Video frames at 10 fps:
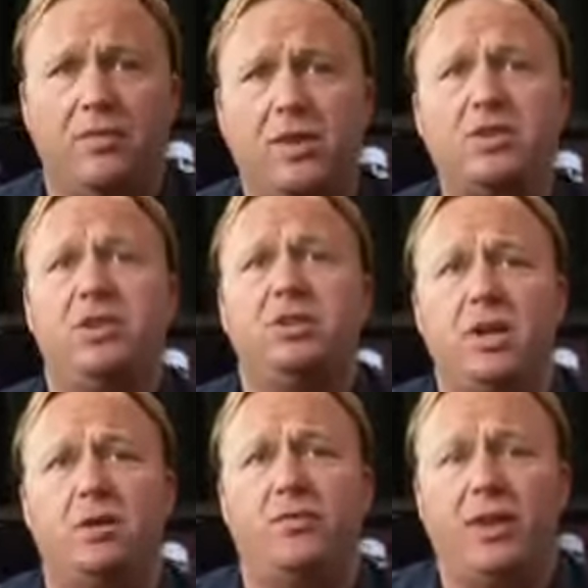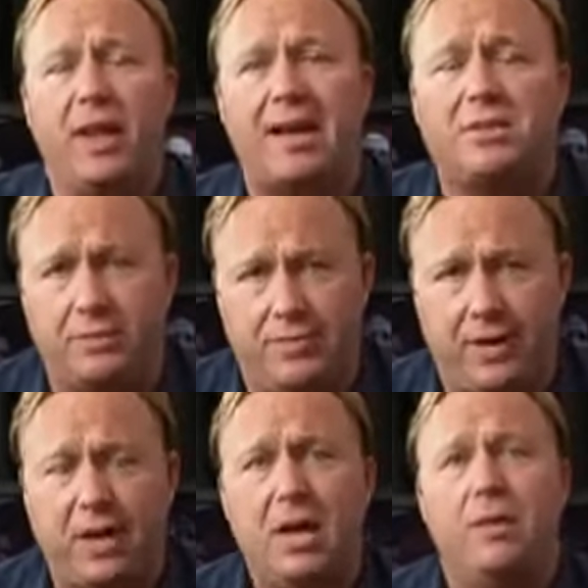This is their
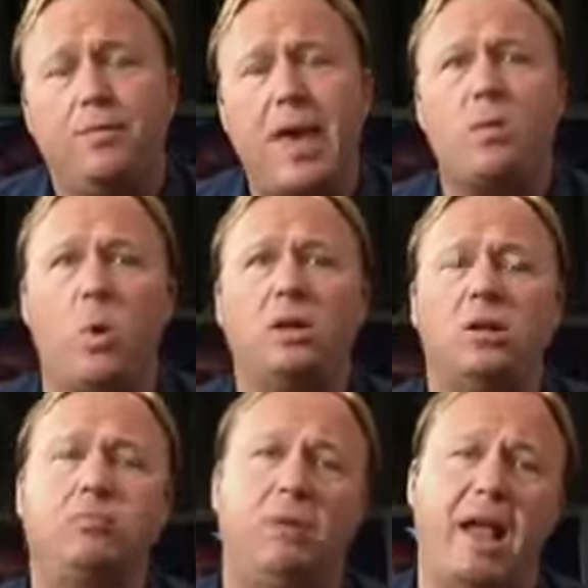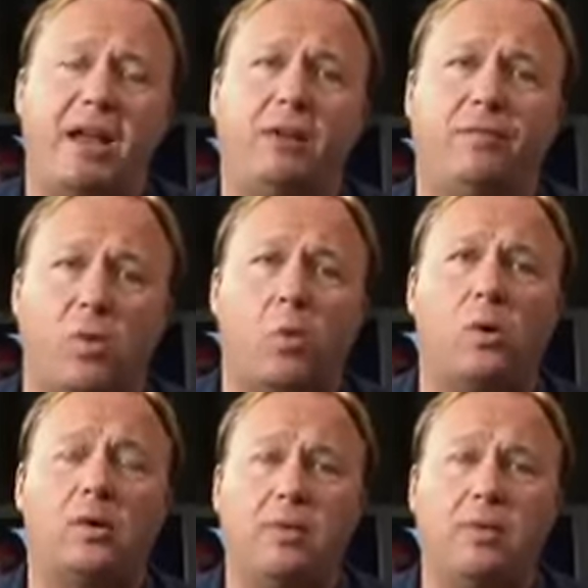philosophy. They want the planet for